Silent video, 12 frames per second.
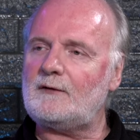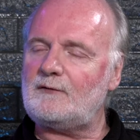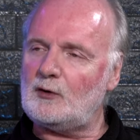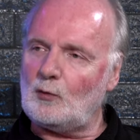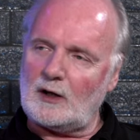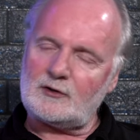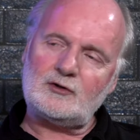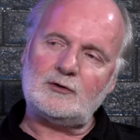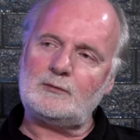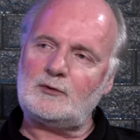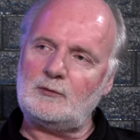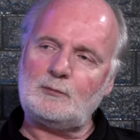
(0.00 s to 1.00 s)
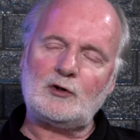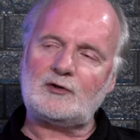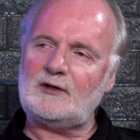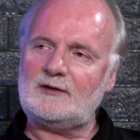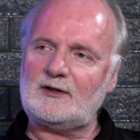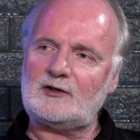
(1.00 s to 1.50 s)
if you want to push
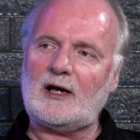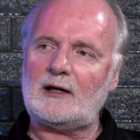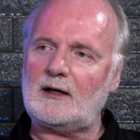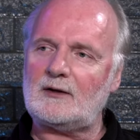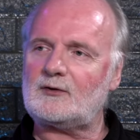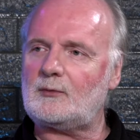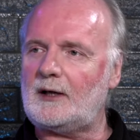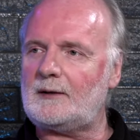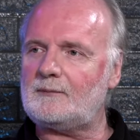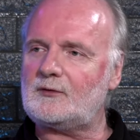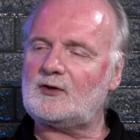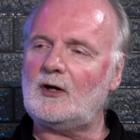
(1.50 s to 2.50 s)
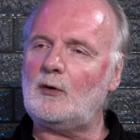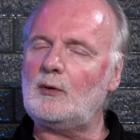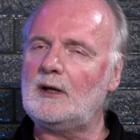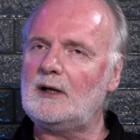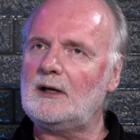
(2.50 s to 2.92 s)
these agendas, right? Mm.